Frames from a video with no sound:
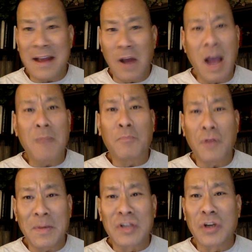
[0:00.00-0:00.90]
I pretty
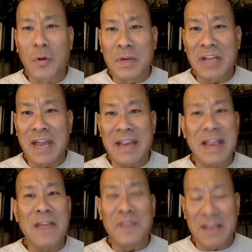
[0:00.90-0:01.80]
much always say,
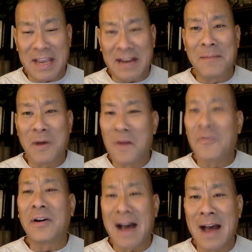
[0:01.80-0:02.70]
"If you can come
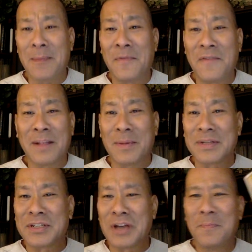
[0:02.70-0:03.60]
over, I'm available."
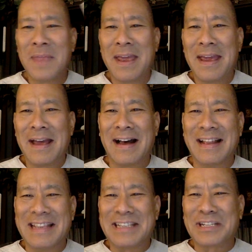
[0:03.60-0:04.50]
So
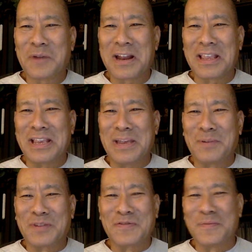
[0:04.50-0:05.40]
this is one of the
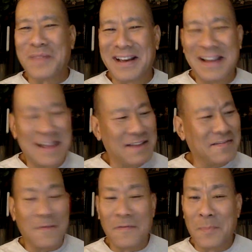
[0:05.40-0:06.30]
keepers from the
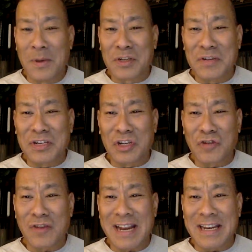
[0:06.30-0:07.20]
most recent
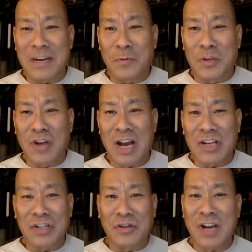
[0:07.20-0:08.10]
trade I did with Josh.
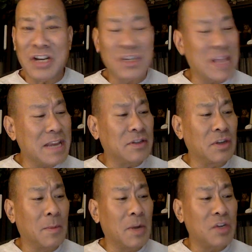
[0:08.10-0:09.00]
So Josh, thank you so
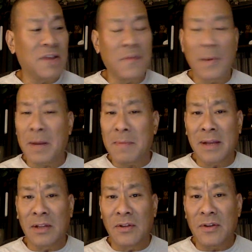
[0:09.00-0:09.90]
much. And everybody, be on
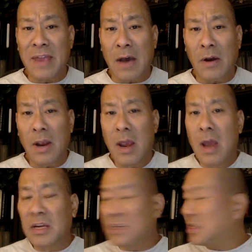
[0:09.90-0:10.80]
the lookout
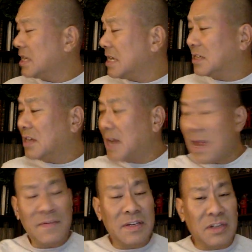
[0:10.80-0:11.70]
because he's going to
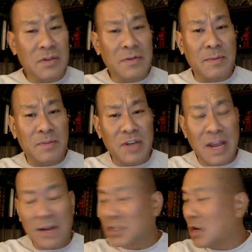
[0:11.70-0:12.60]
have his YouTube
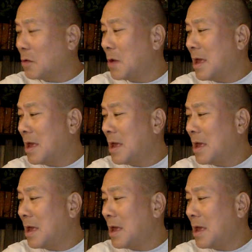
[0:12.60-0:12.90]
channel. So